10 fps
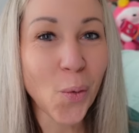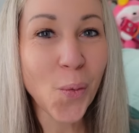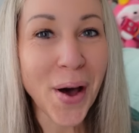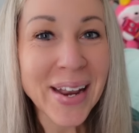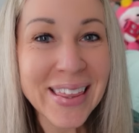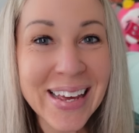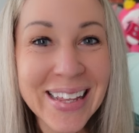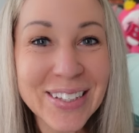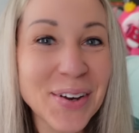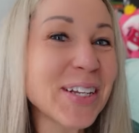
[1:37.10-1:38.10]
One thing
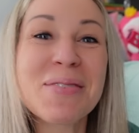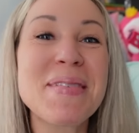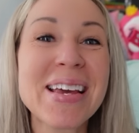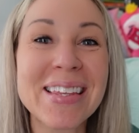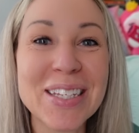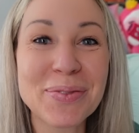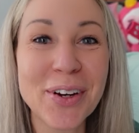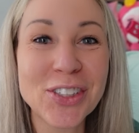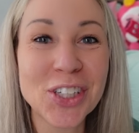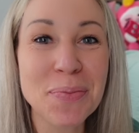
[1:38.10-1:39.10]
that's going to make this
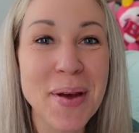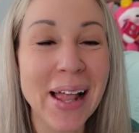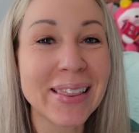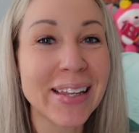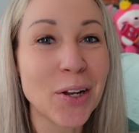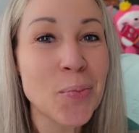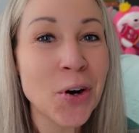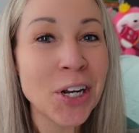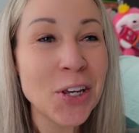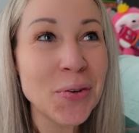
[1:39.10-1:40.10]
road trip a little
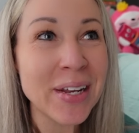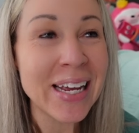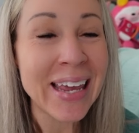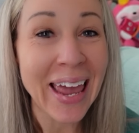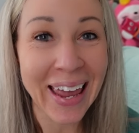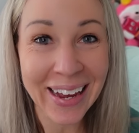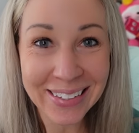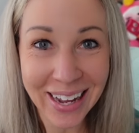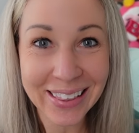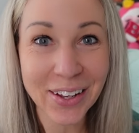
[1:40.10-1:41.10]
more unique
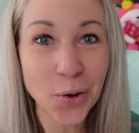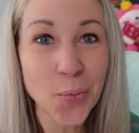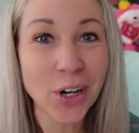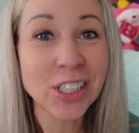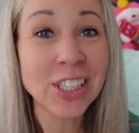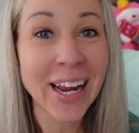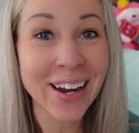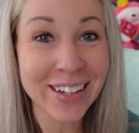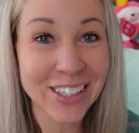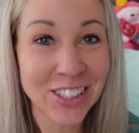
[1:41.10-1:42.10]
and a little more
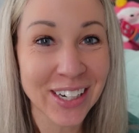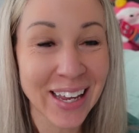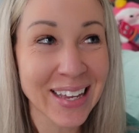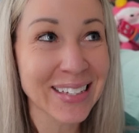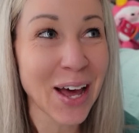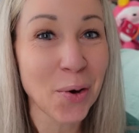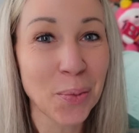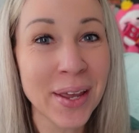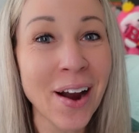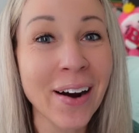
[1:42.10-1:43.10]
challenging is that
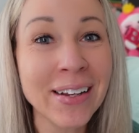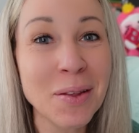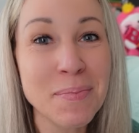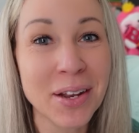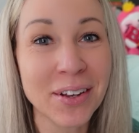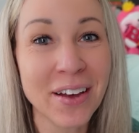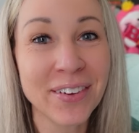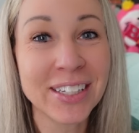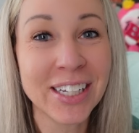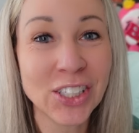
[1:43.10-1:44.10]
we are in the middle of
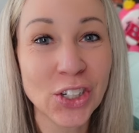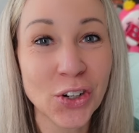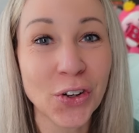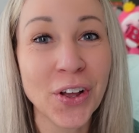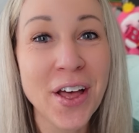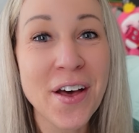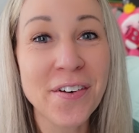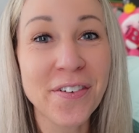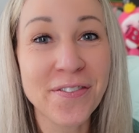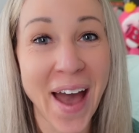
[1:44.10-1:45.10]
a digital
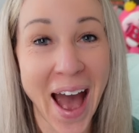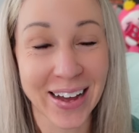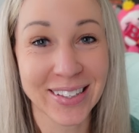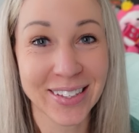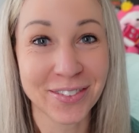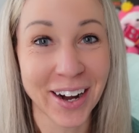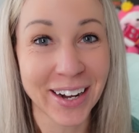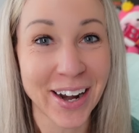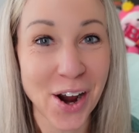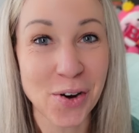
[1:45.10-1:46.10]
fast
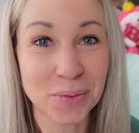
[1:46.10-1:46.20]
right now.